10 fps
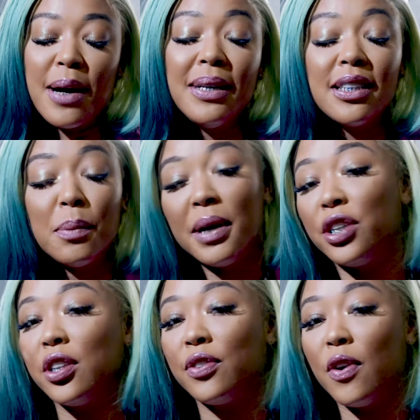give me some
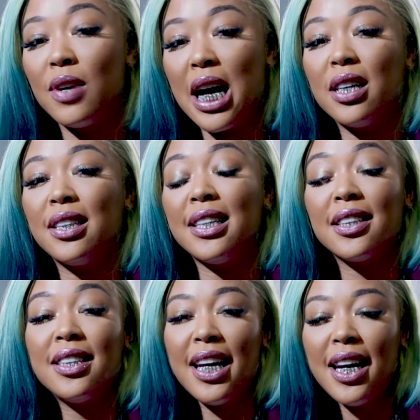pictures from when I was
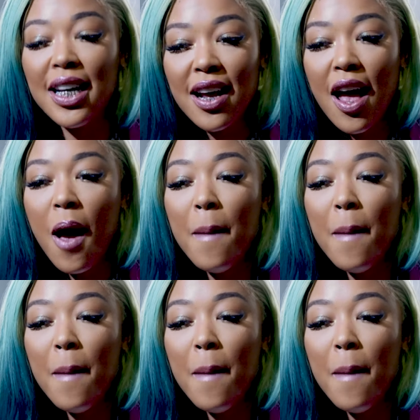16